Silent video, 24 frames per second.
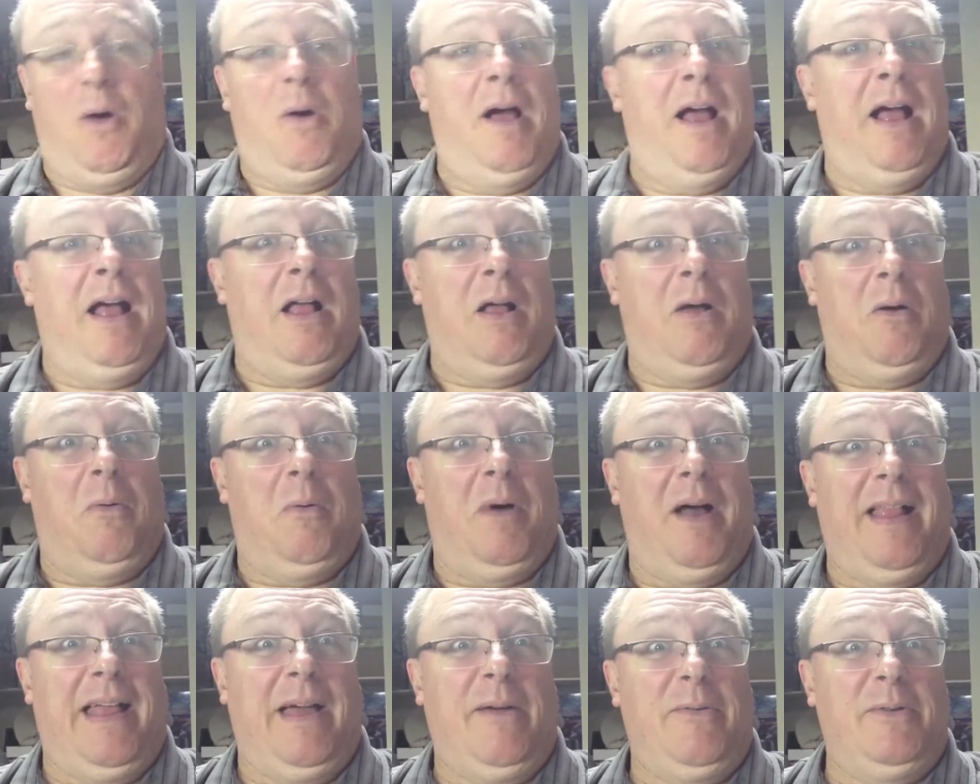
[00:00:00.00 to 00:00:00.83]
Well,
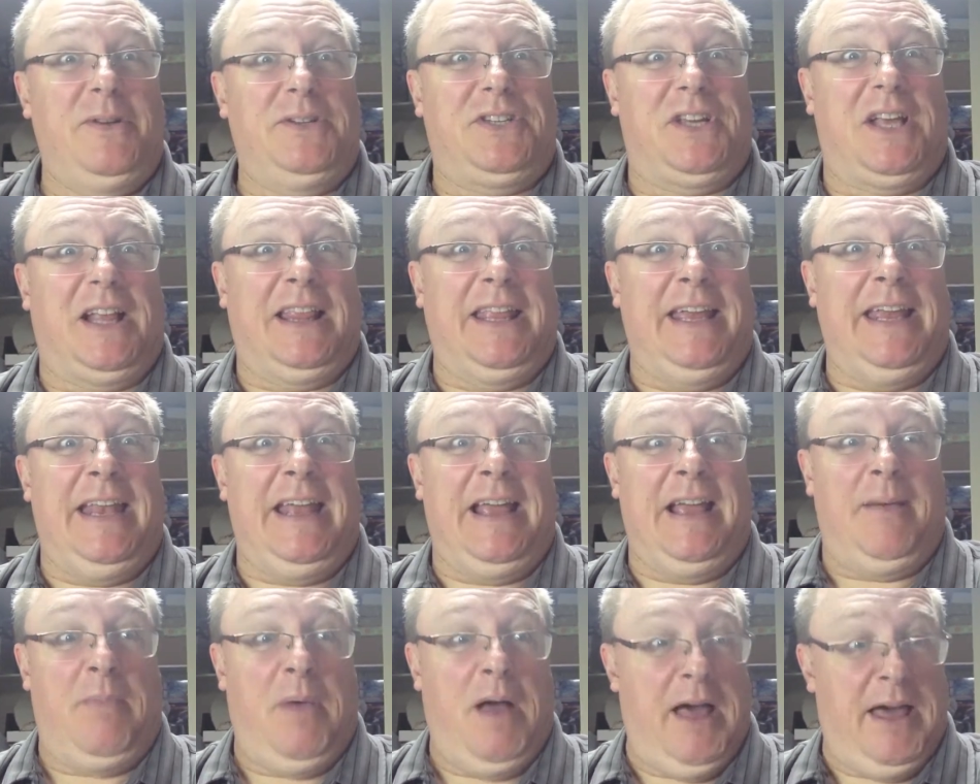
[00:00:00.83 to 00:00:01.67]
while I was
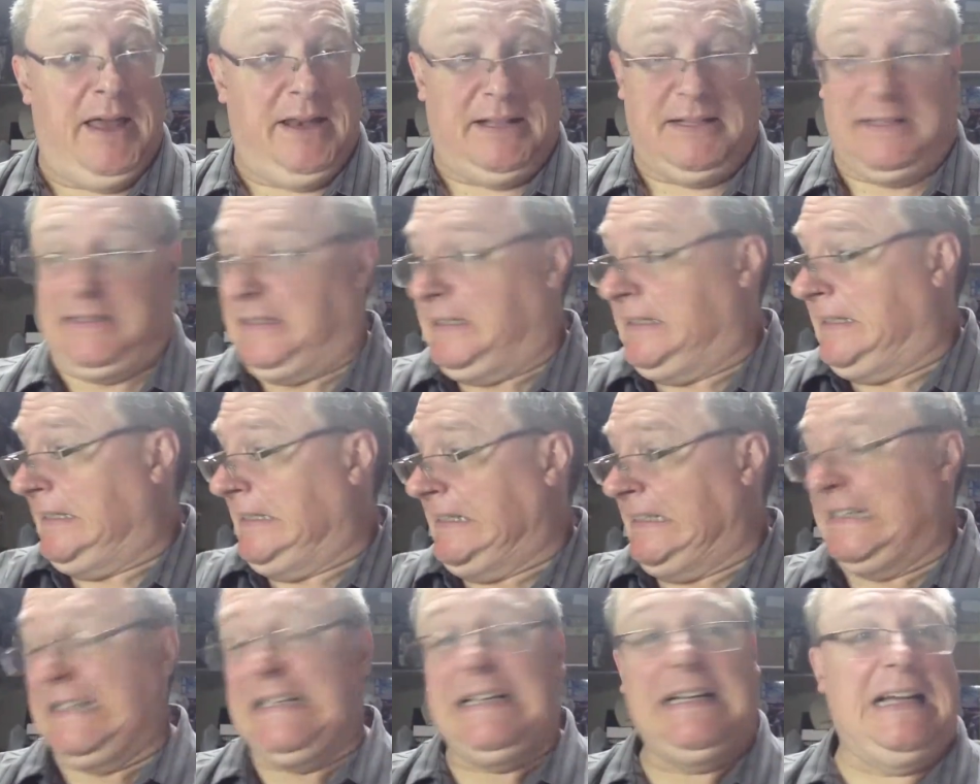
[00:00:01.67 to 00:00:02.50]
cleaning a model,
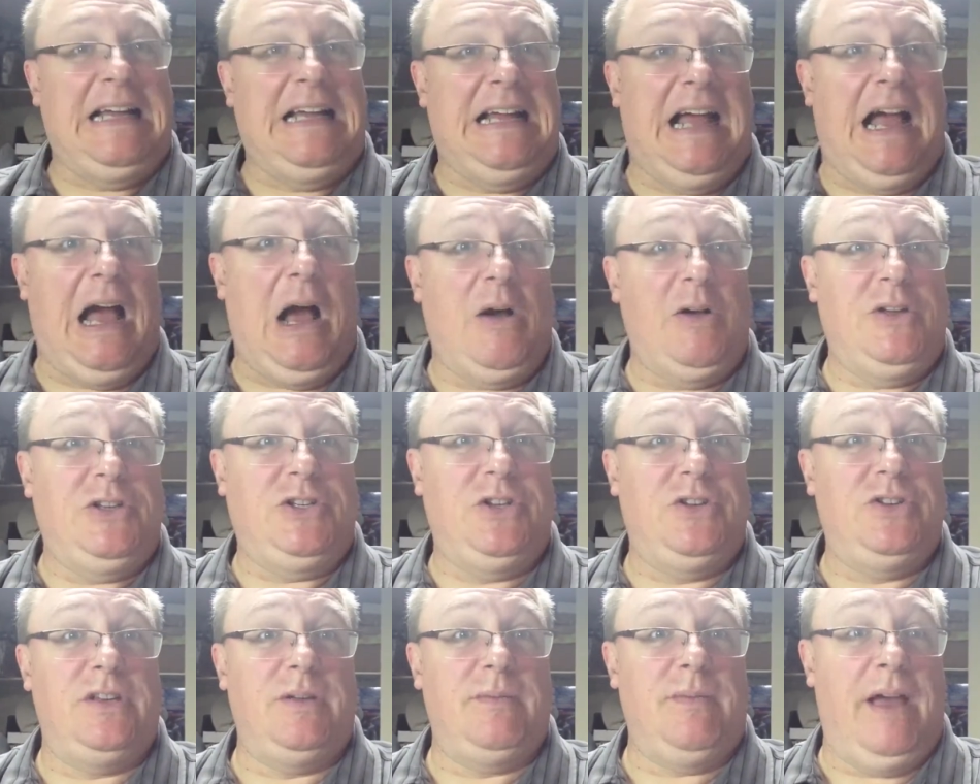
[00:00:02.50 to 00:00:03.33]
I
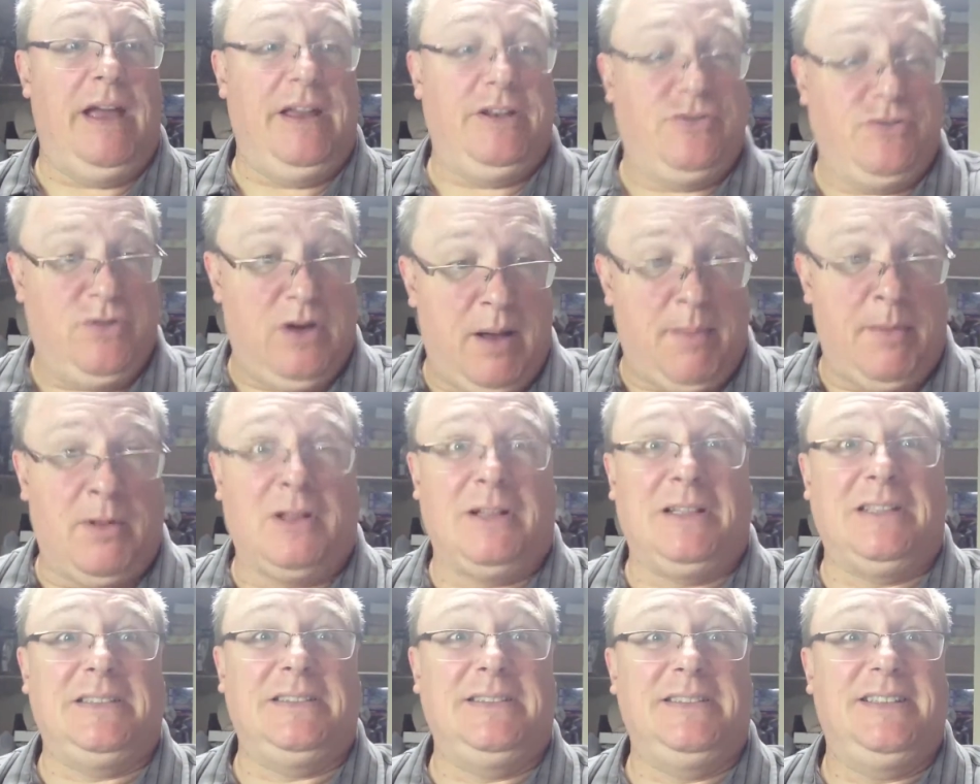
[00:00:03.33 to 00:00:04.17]
was using my
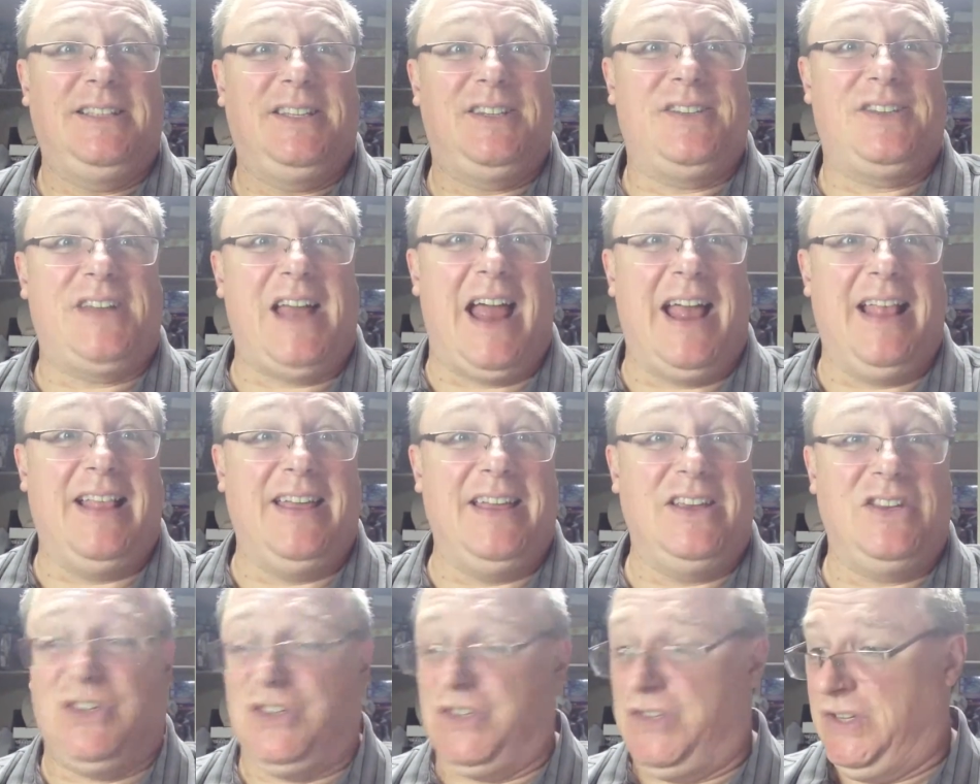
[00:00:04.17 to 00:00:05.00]
Dremel
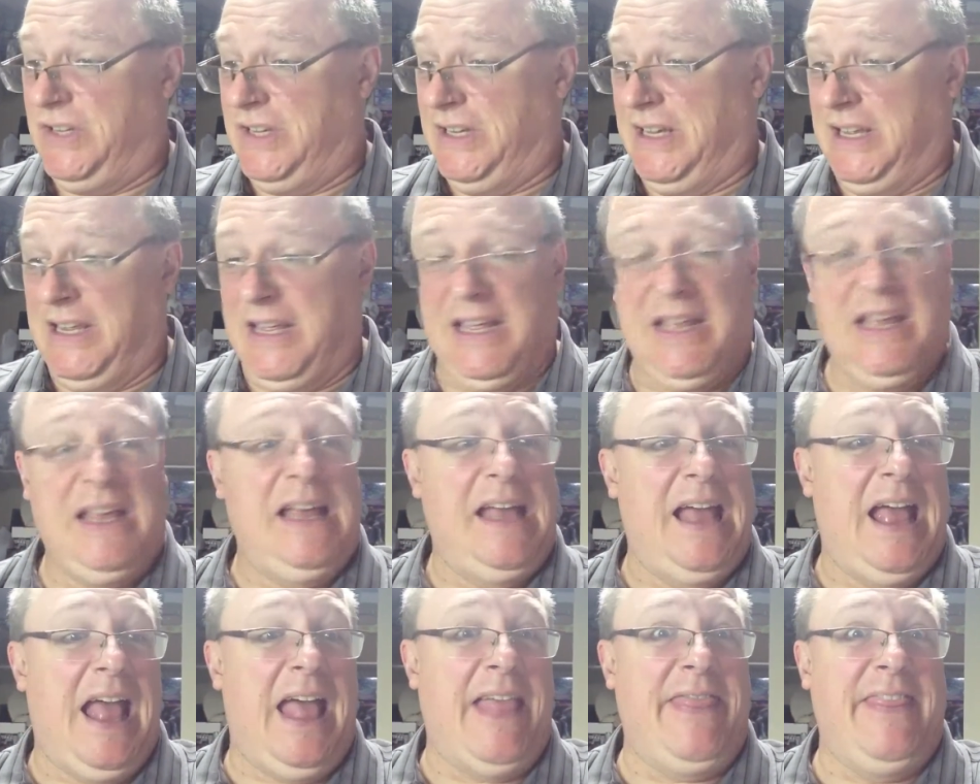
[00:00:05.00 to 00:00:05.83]
stylus,
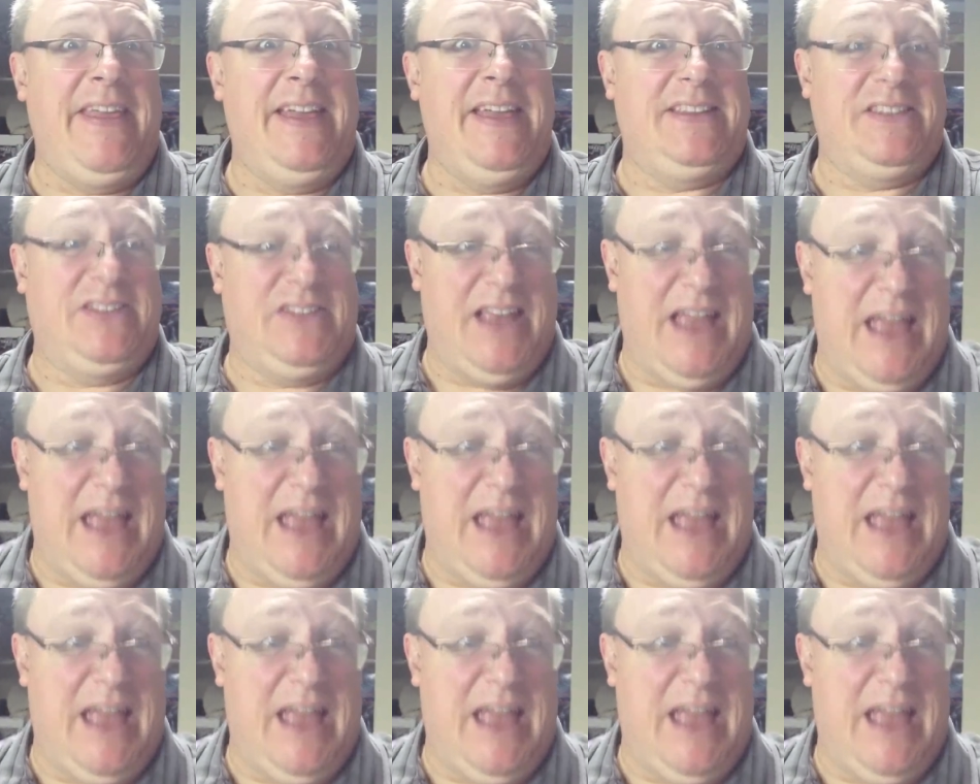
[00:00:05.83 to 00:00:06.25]
and this